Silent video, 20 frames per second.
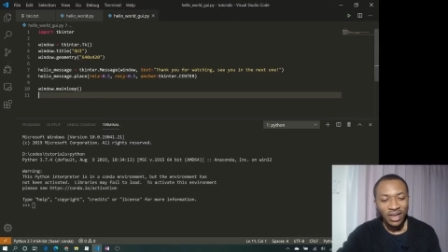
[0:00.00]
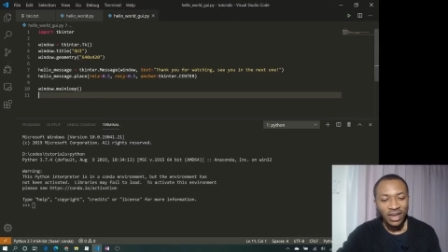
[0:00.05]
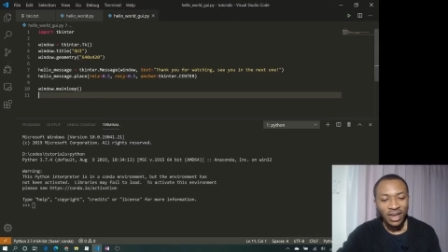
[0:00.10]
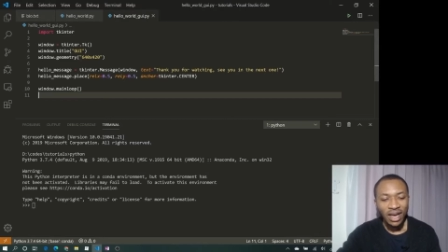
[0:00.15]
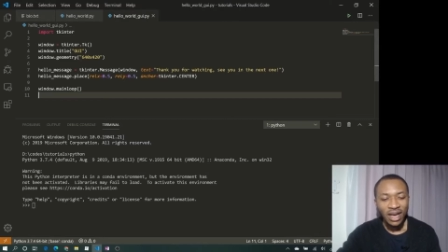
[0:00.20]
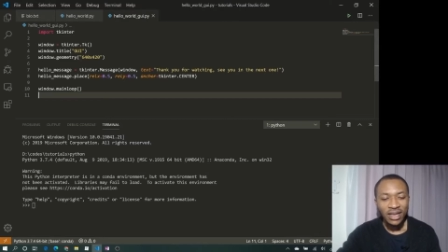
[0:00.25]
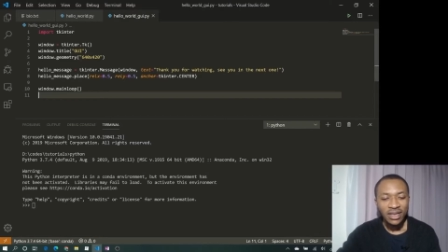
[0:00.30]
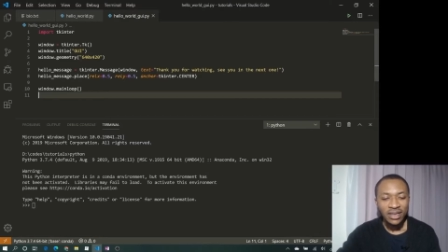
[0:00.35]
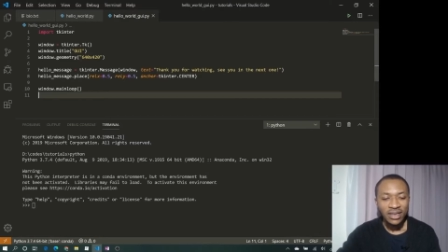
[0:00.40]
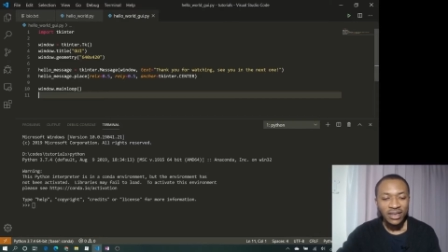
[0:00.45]

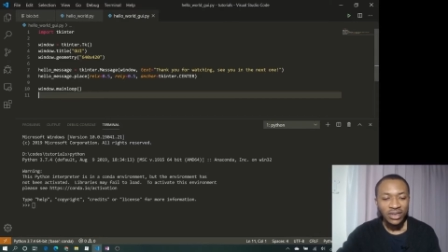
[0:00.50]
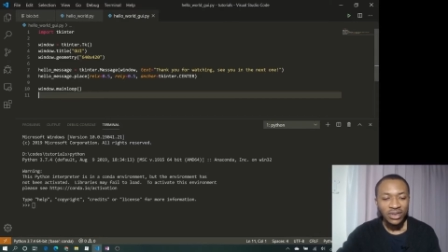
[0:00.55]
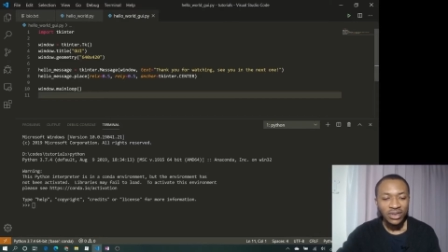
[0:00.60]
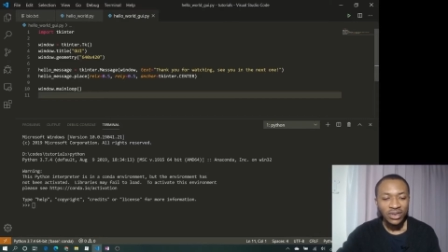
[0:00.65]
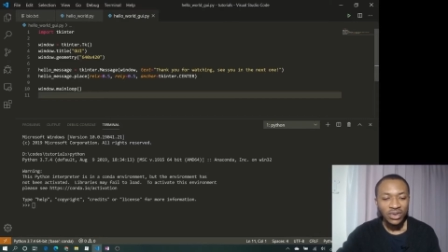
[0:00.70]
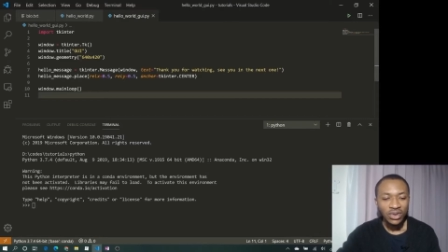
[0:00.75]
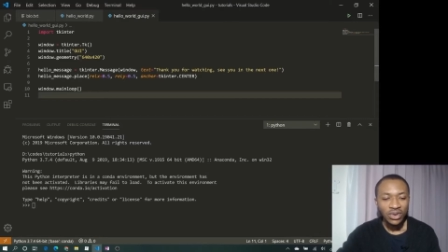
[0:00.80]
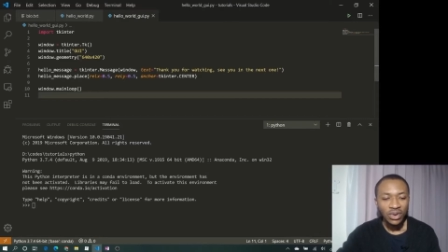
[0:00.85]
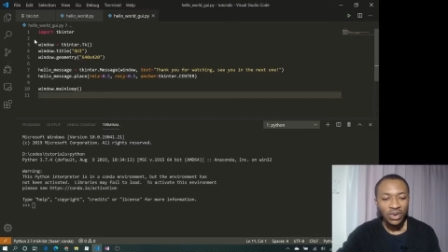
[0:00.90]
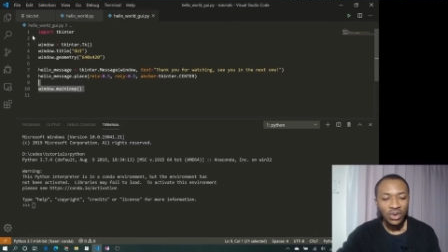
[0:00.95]
add it
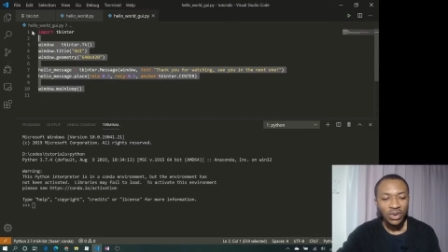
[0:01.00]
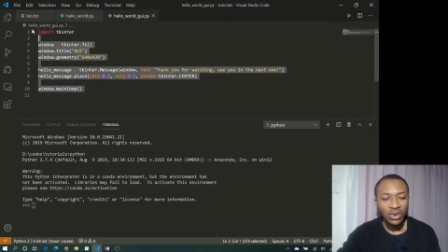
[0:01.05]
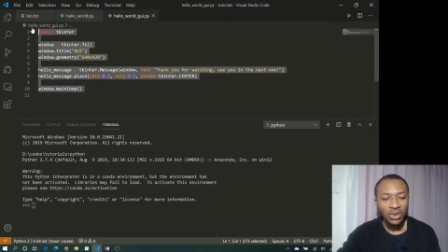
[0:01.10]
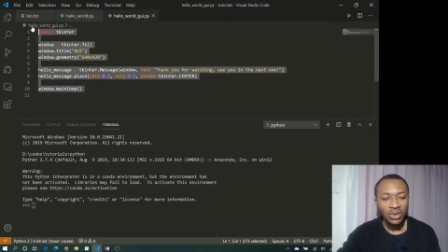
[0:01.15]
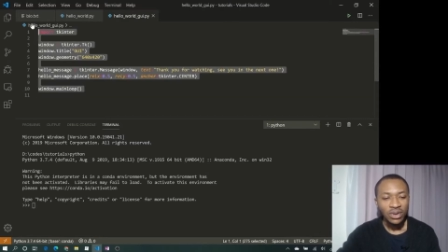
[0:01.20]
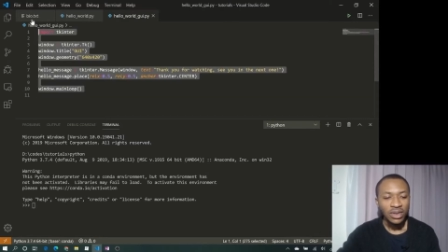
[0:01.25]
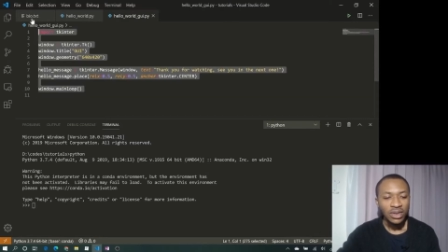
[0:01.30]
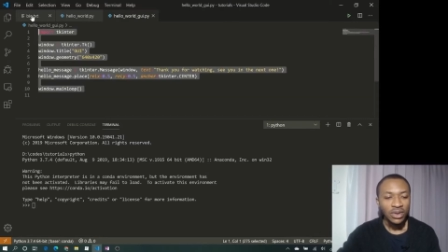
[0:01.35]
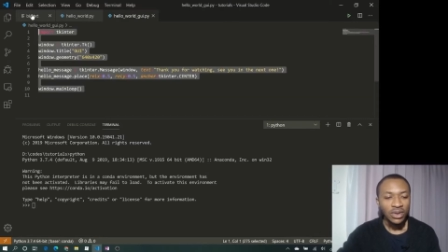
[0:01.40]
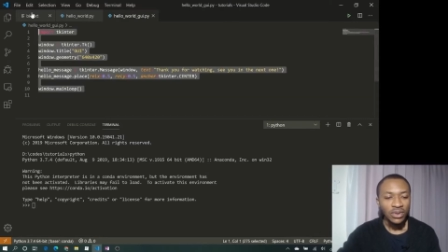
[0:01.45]
into your
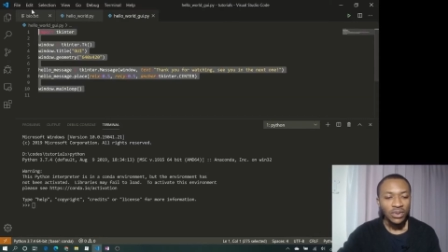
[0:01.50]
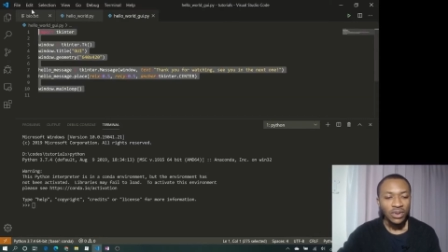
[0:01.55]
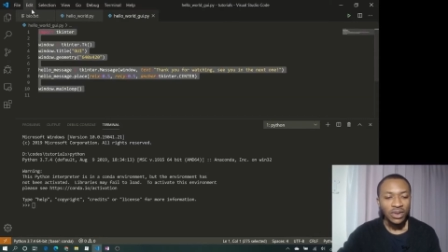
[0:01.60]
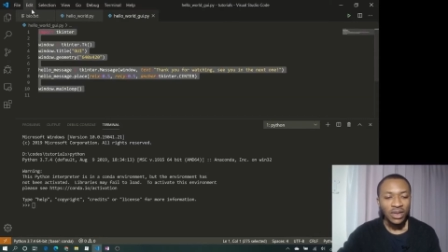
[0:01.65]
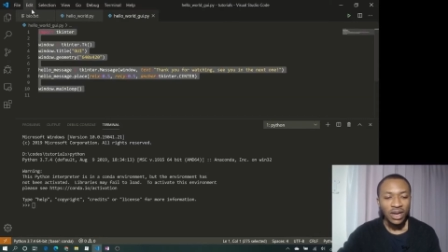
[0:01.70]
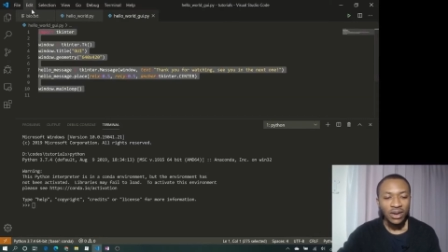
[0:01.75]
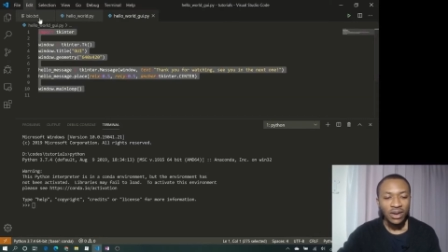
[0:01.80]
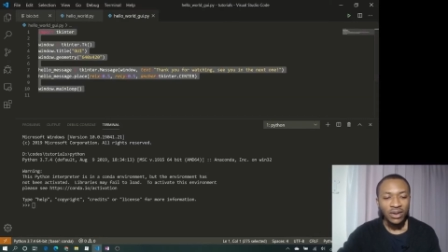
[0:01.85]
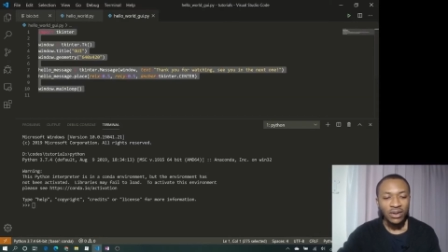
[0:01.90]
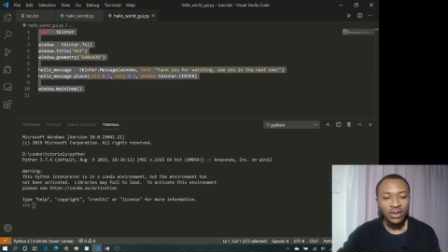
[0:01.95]
code
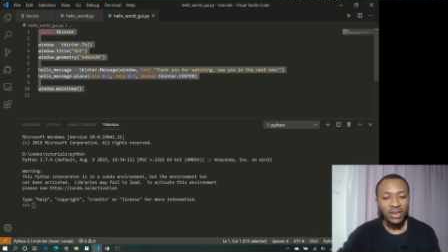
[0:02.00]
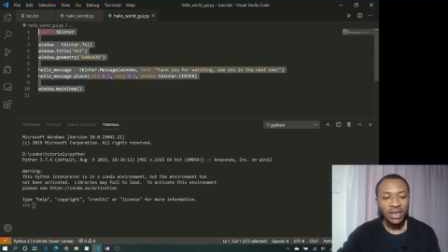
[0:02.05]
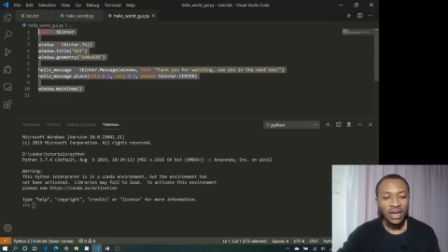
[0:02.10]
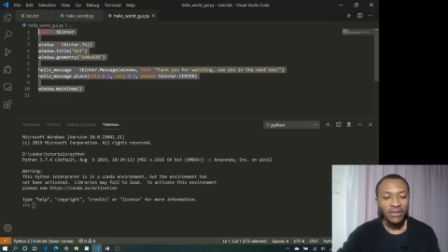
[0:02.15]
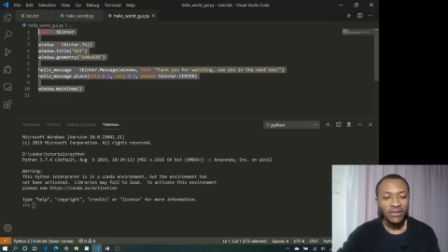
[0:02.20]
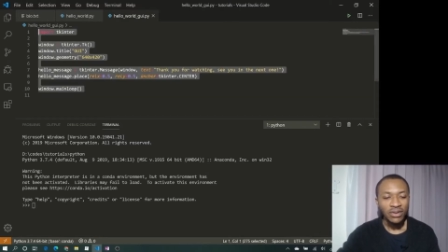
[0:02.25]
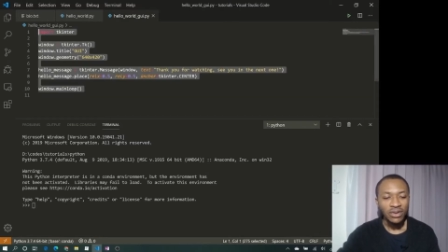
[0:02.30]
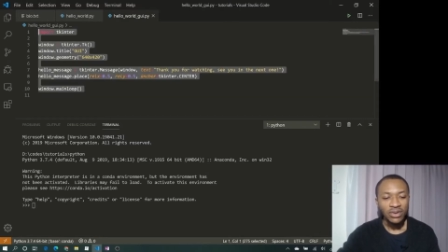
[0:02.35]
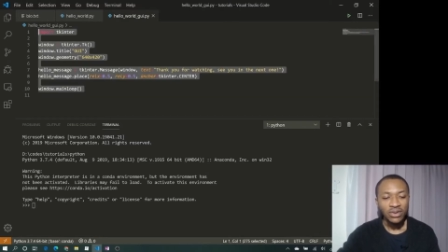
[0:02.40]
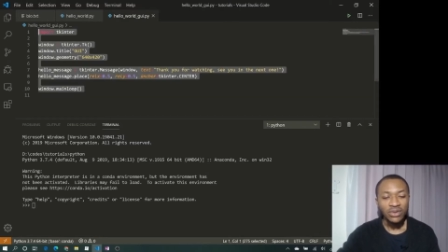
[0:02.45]
without
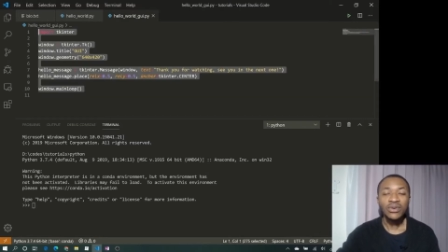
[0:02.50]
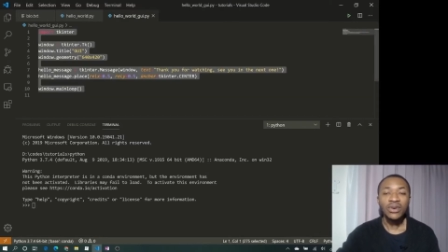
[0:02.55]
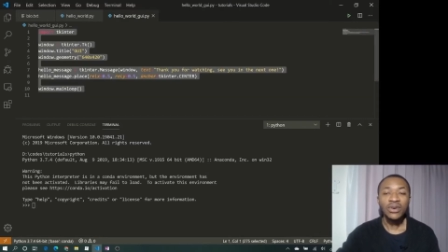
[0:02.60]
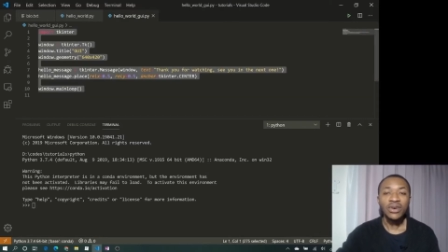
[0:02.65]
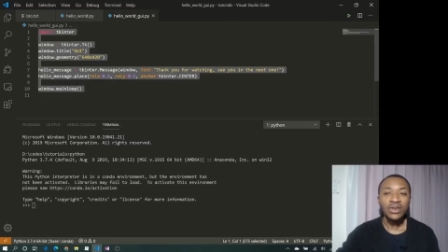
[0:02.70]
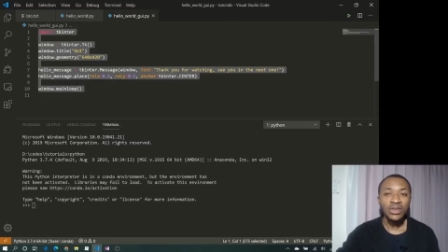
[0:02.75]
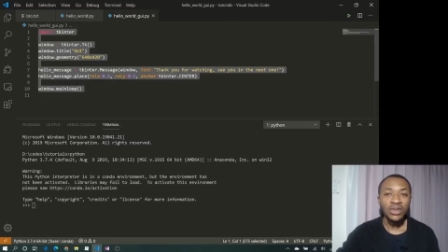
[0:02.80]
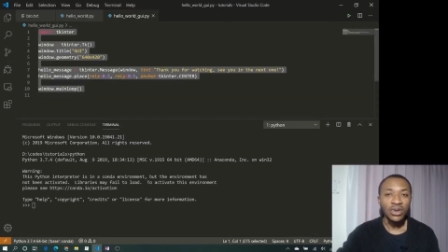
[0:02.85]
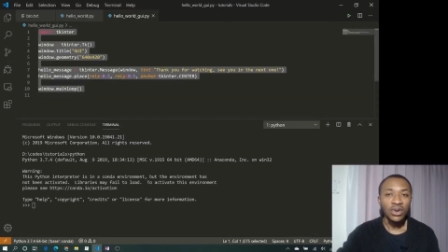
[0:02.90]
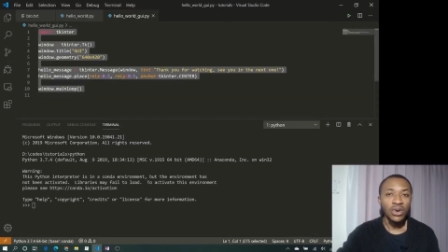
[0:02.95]
having to
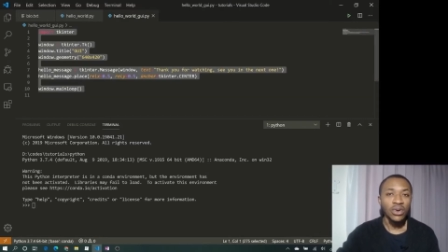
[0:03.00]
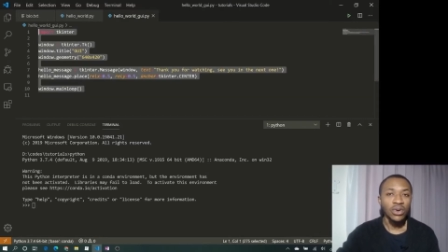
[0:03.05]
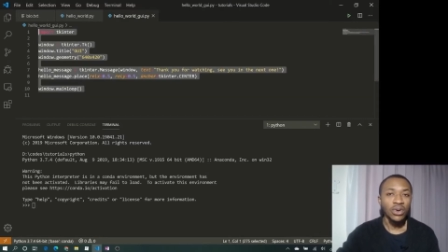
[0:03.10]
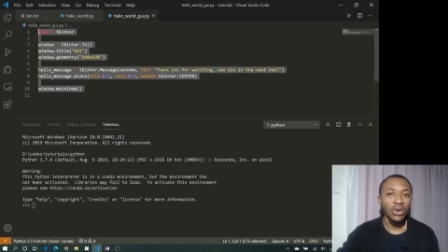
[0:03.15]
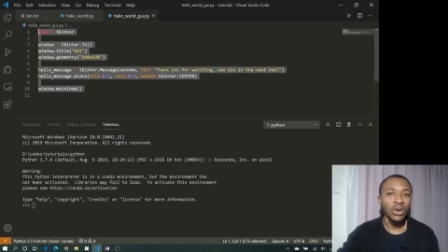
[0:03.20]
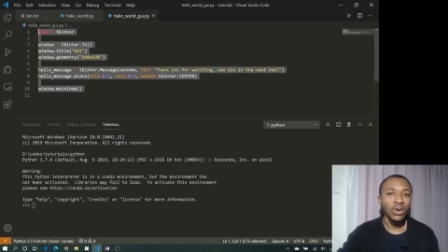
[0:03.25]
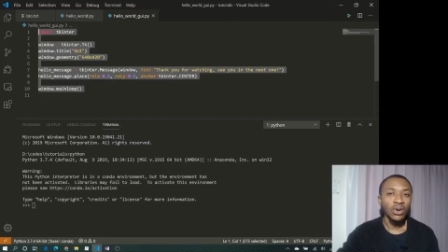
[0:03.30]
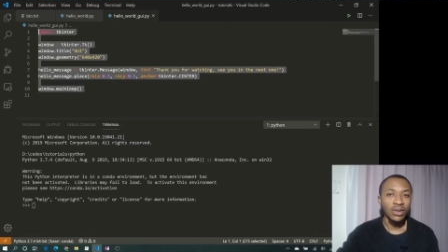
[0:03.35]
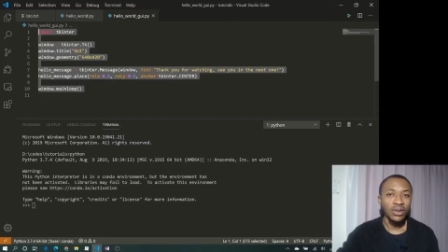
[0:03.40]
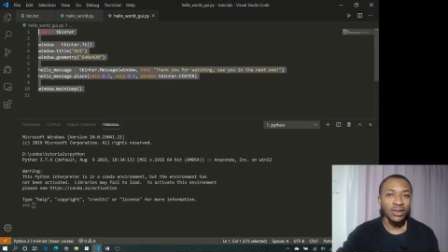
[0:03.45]
run your code
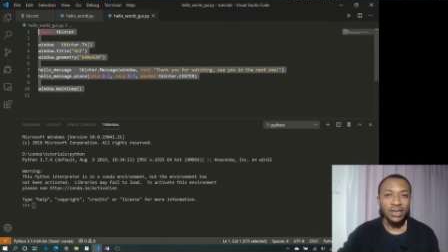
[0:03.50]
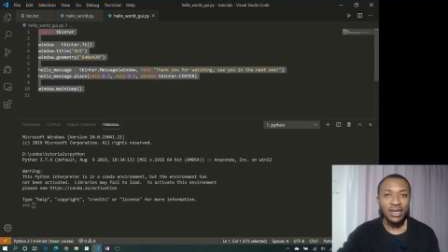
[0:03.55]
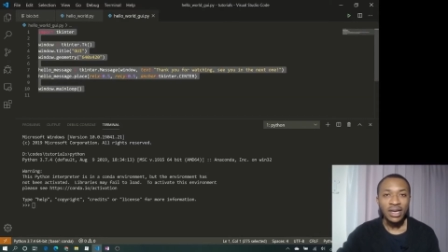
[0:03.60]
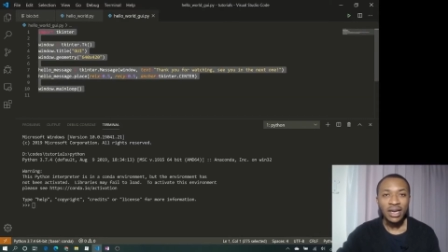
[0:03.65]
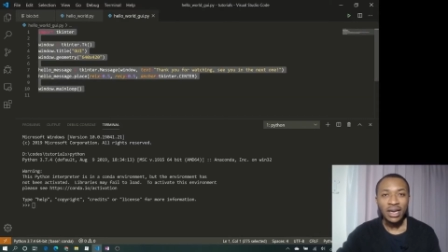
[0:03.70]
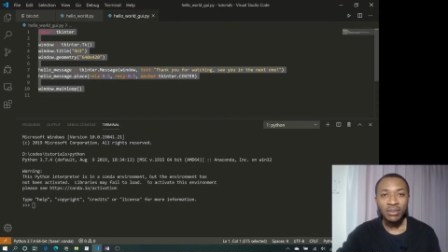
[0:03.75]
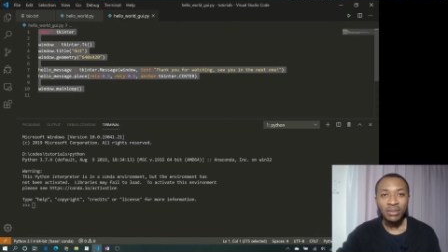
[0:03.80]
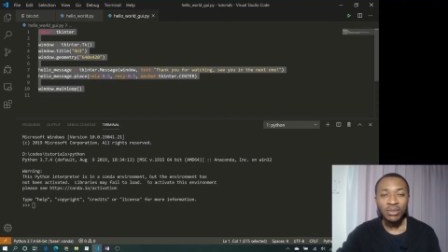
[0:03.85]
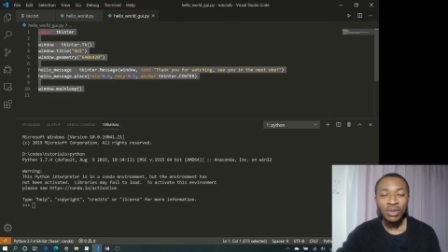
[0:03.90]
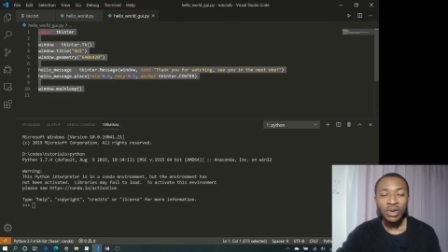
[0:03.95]
all the
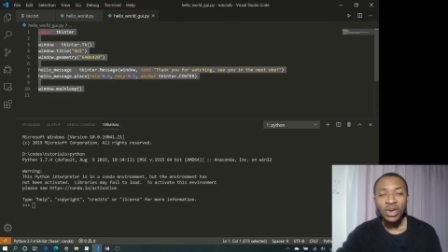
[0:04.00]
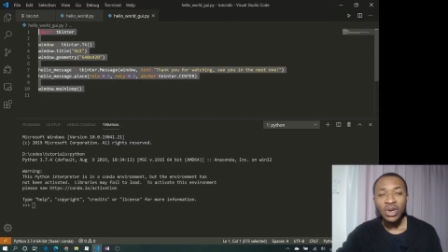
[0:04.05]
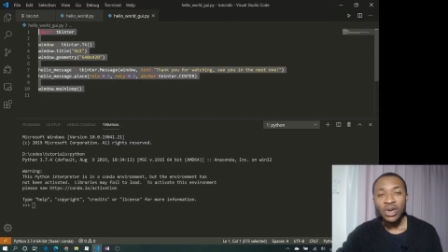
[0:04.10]
time